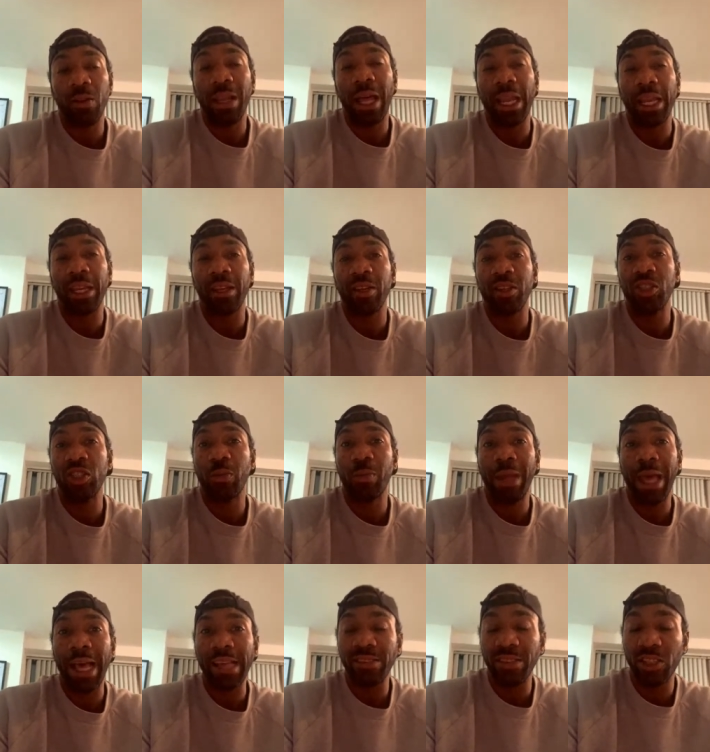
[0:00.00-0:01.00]
a lot of the
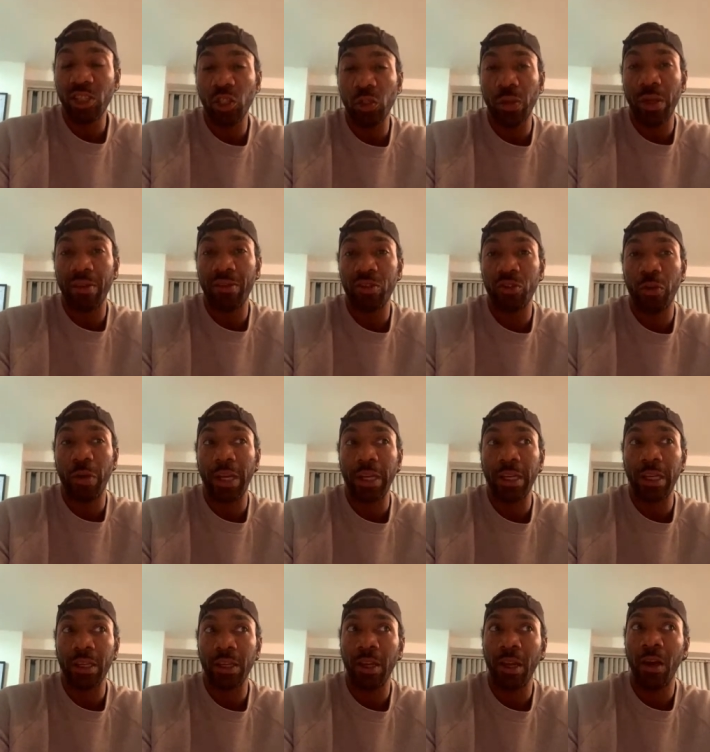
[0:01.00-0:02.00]
gymnastic strength
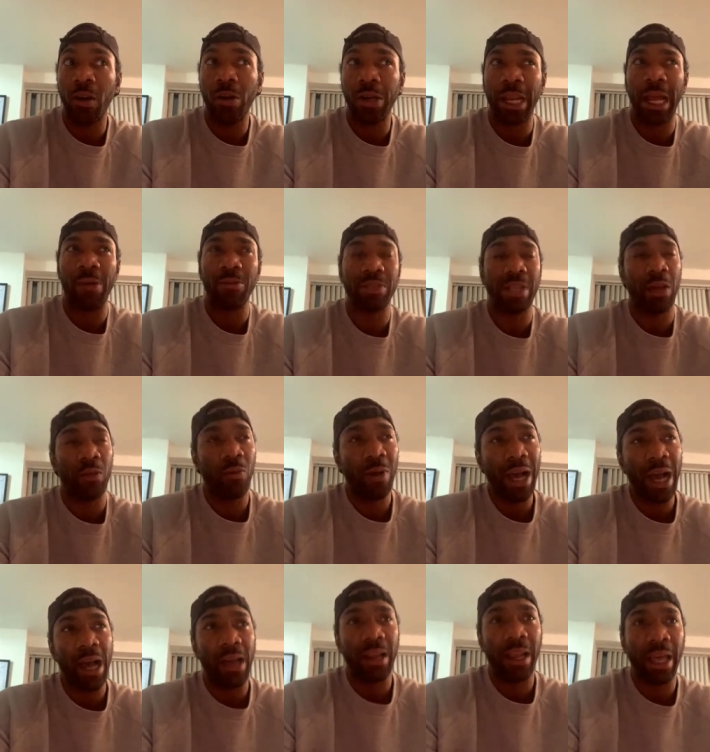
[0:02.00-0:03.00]
training, you know, and I was like,
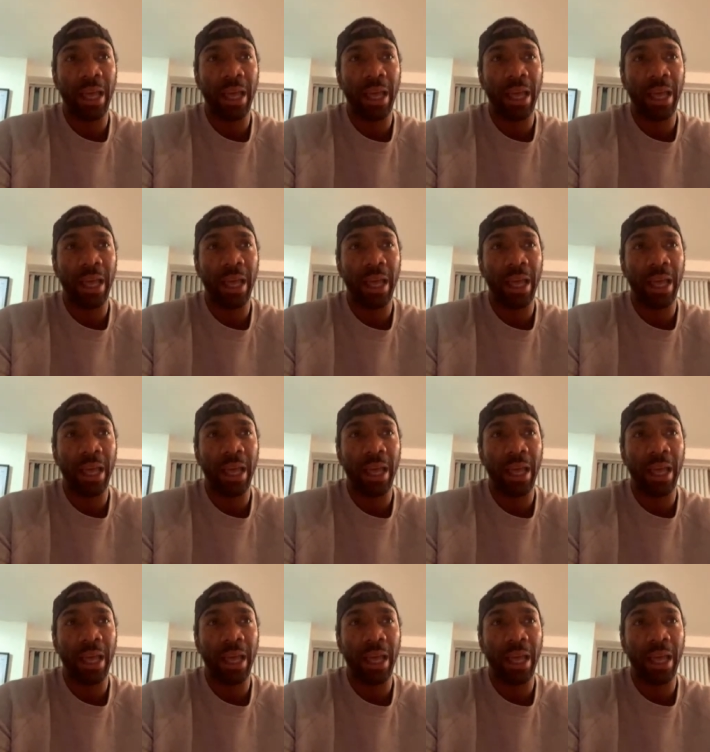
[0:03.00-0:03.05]
wow,